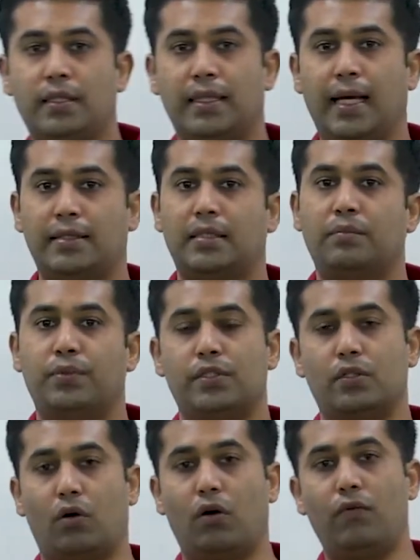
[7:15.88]
the gas
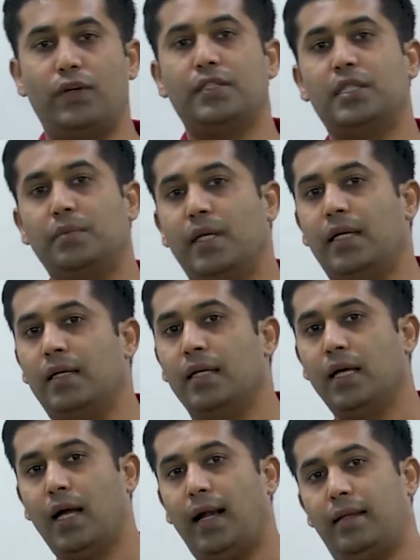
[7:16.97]
temperature always remained
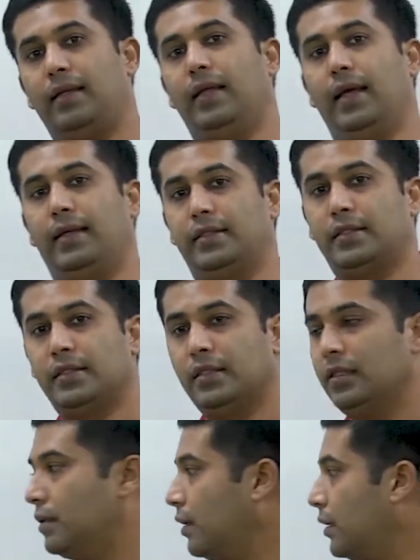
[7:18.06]
at TH,
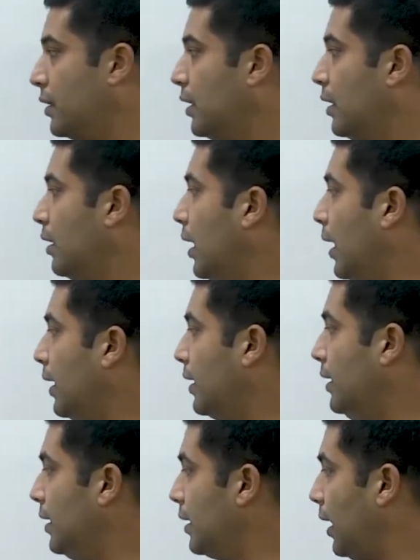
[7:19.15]
right? And
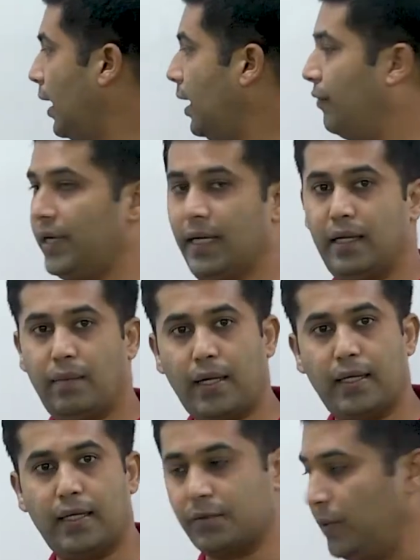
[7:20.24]
here I have an
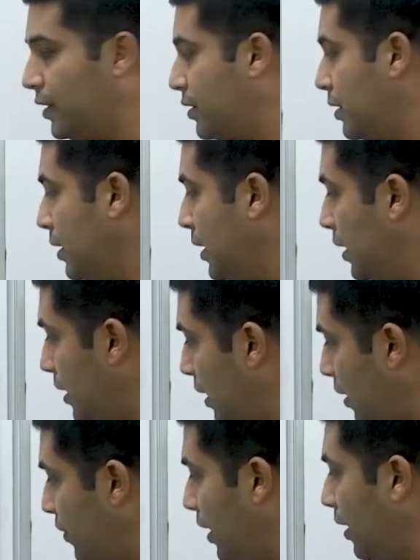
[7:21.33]
adiabatic expansion.
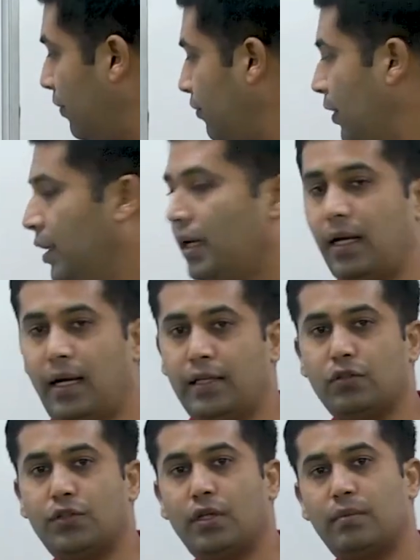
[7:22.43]
Here we have an
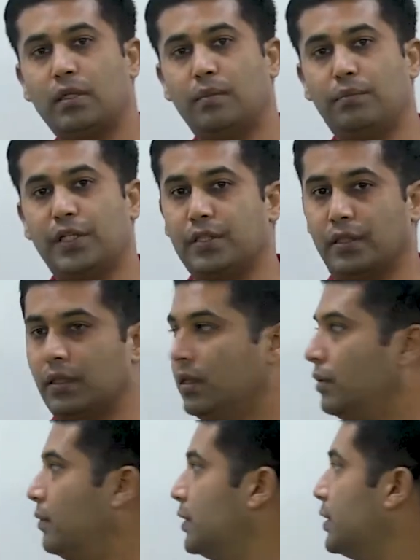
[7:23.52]
isothermal compression,
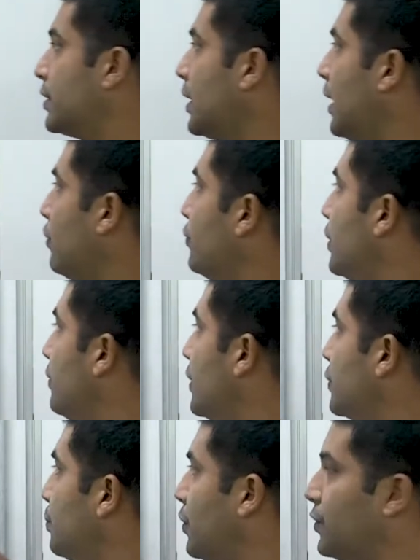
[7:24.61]
which is kind of the
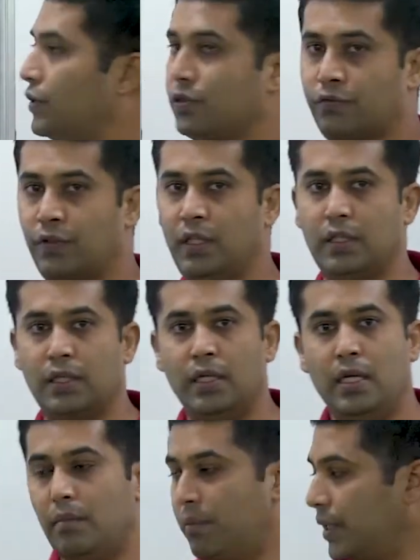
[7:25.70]
reverse process of here,
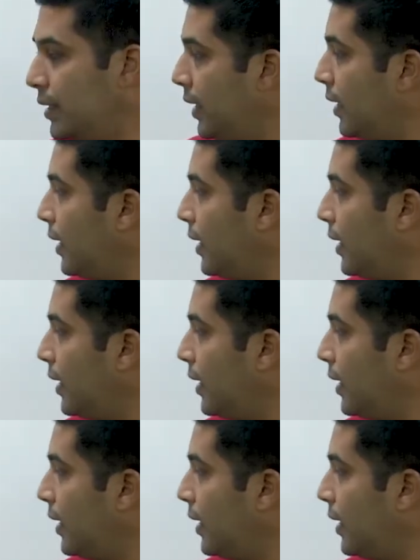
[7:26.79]
but then